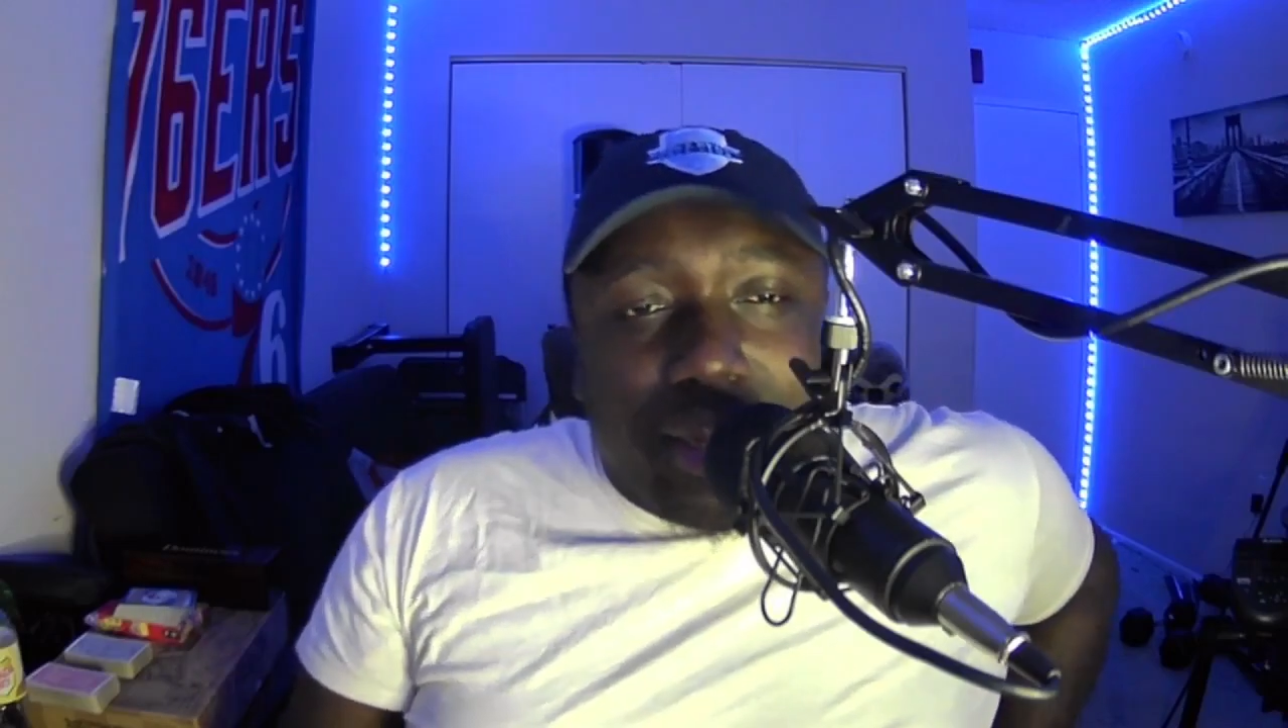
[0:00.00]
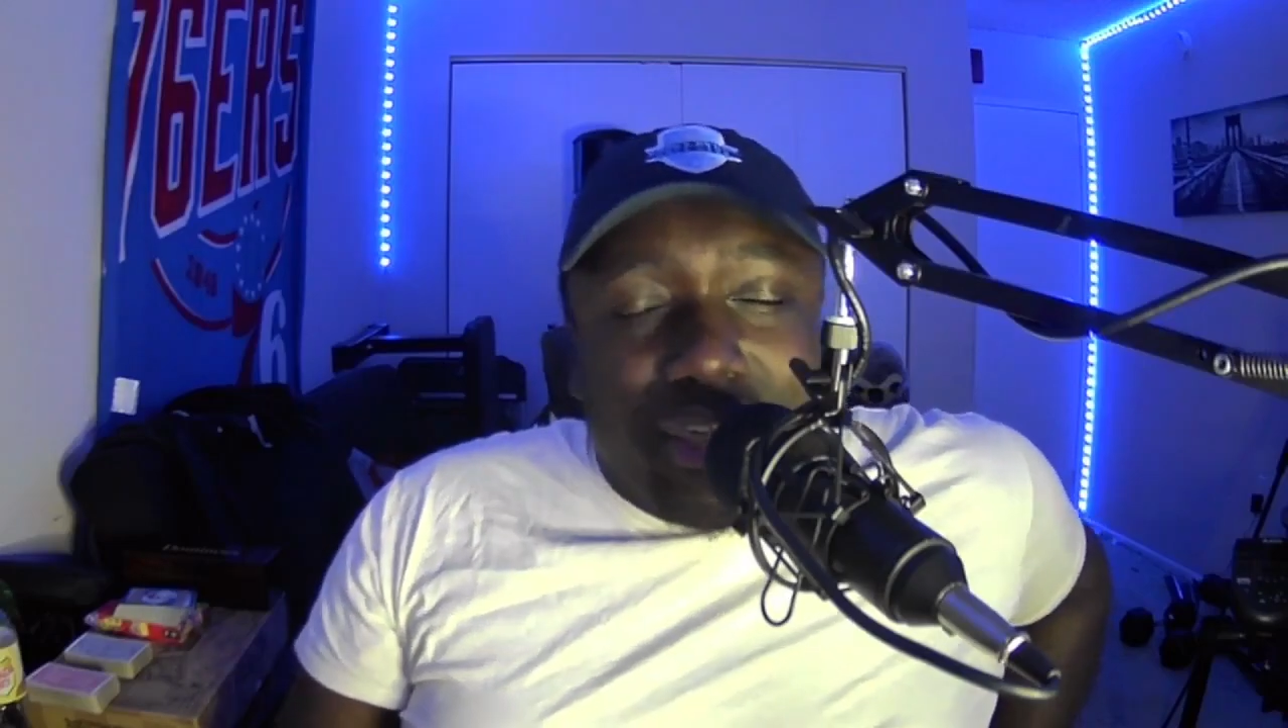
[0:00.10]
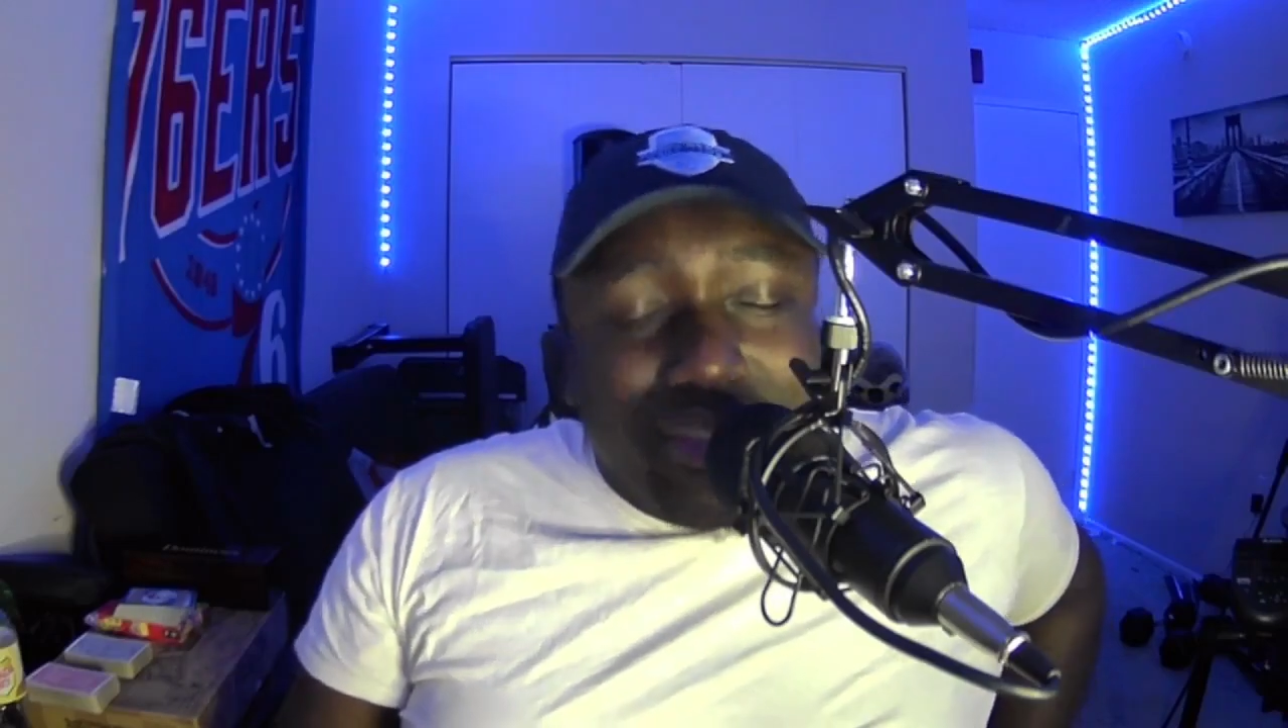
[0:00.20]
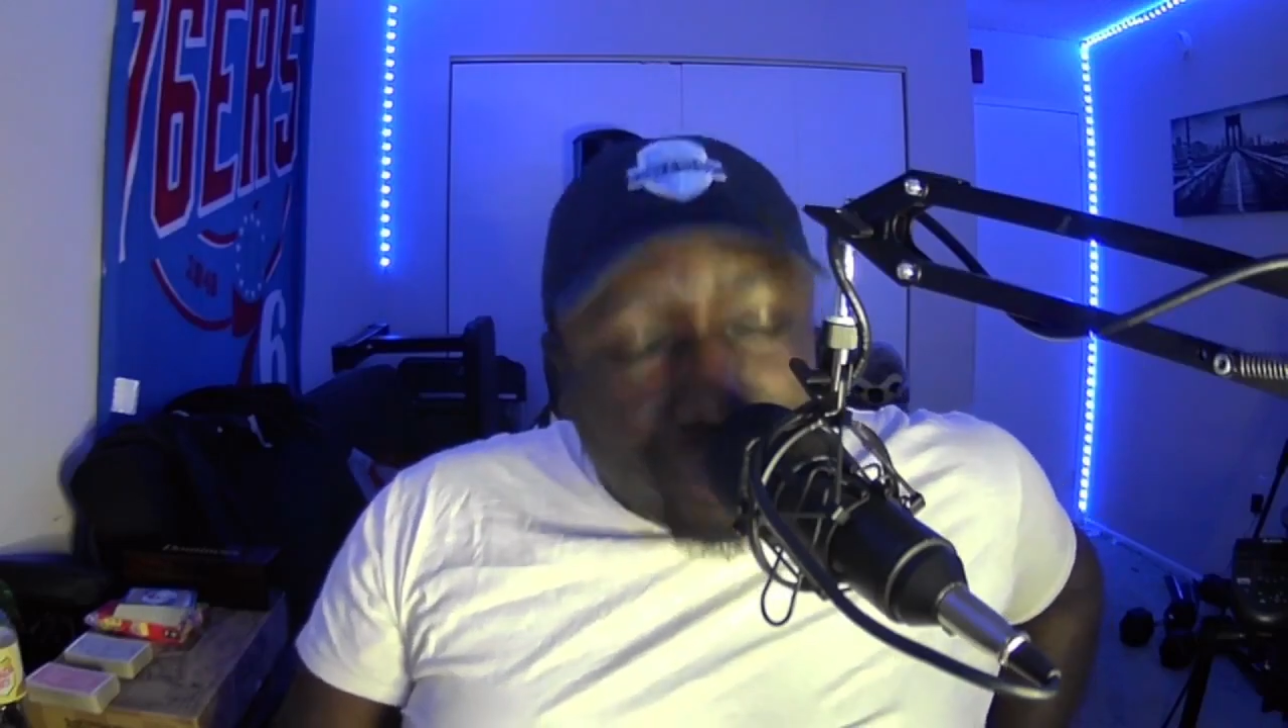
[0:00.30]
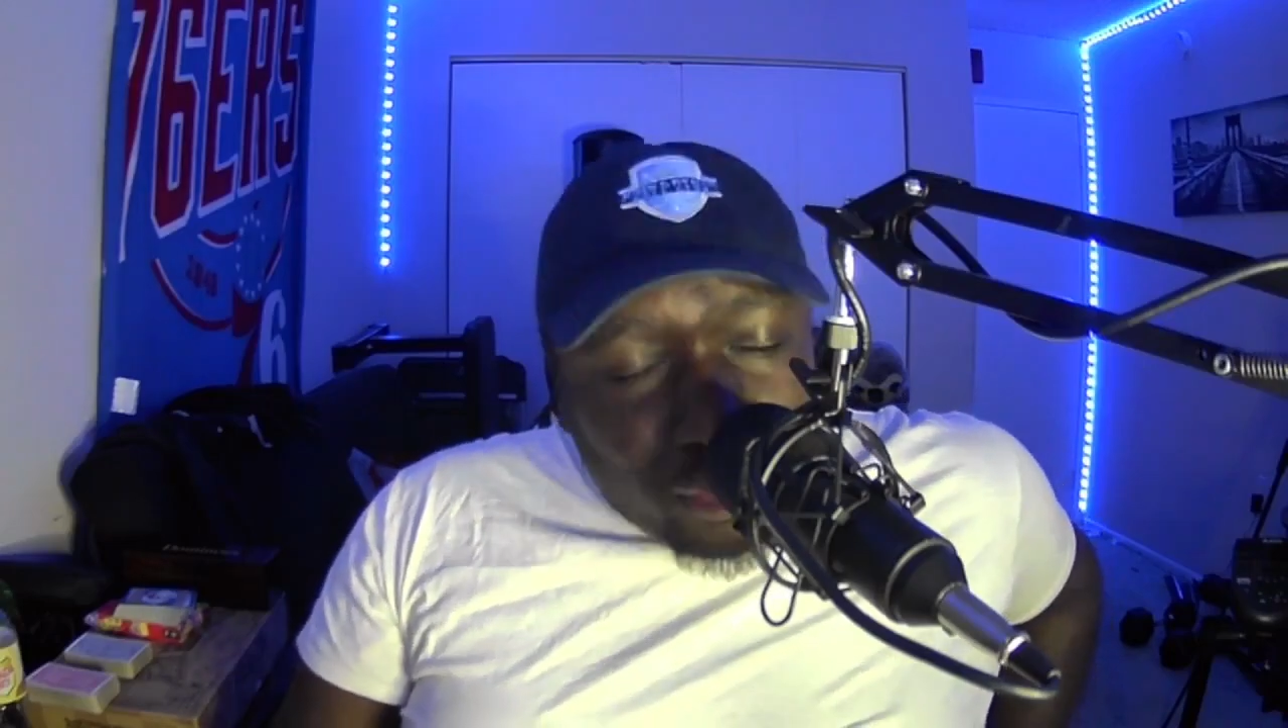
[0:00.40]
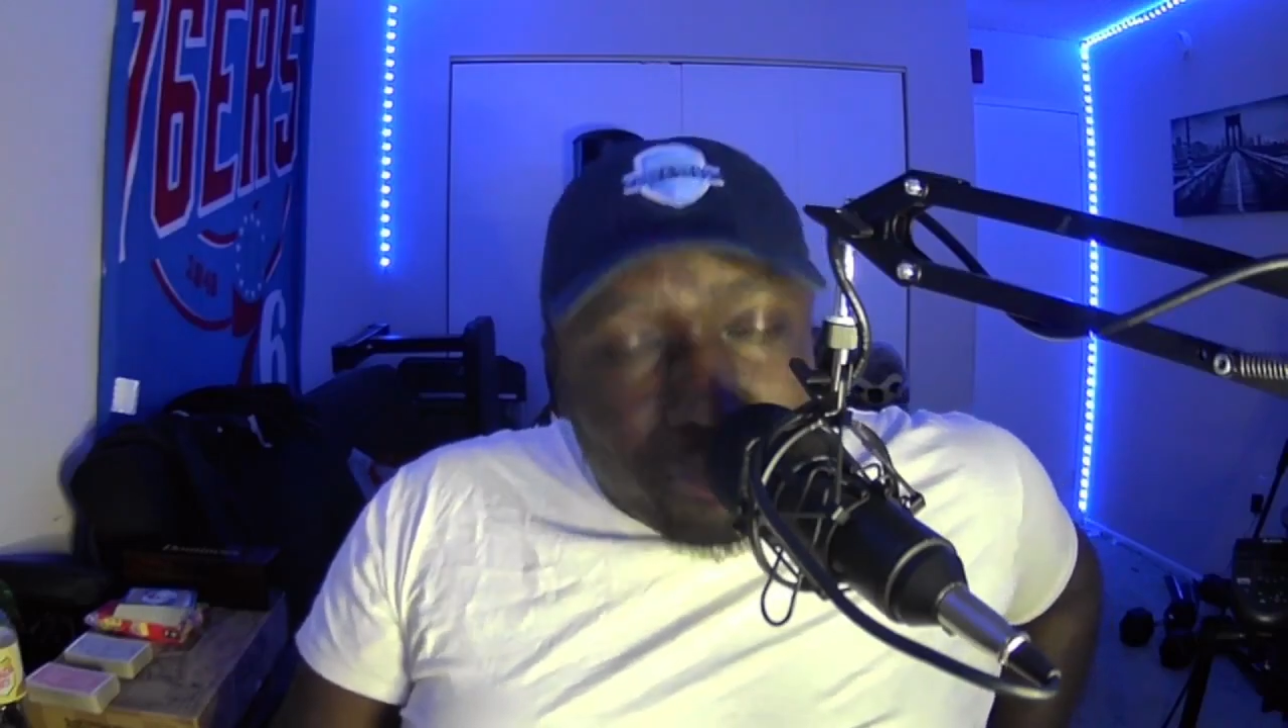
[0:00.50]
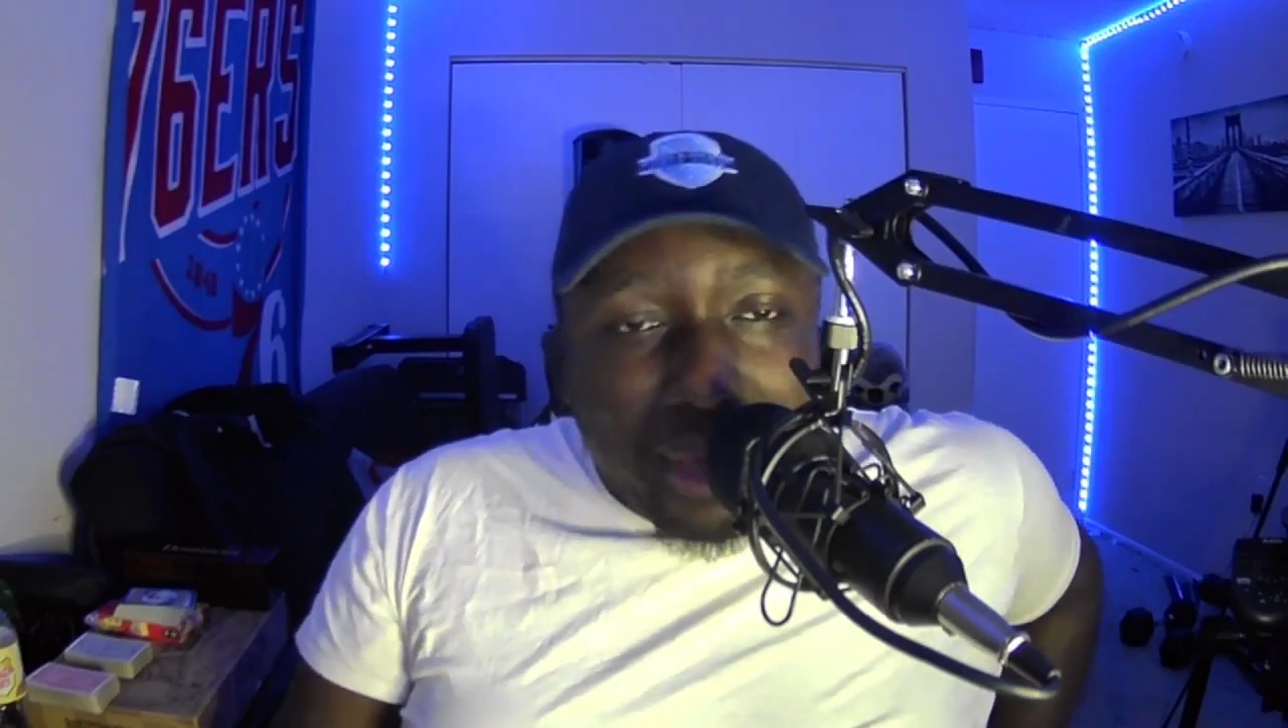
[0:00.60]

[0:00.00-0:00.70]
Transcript: a smooth